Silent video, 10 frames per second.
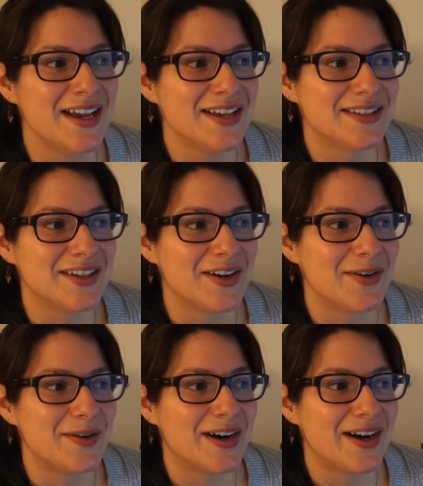
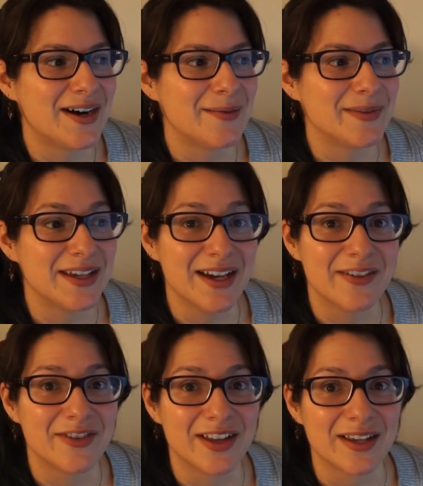So um, yeah, I
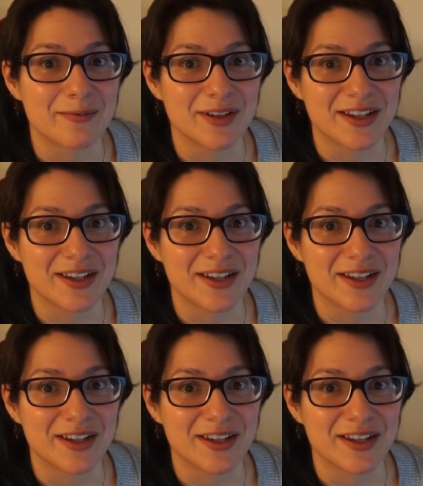feel like I'm really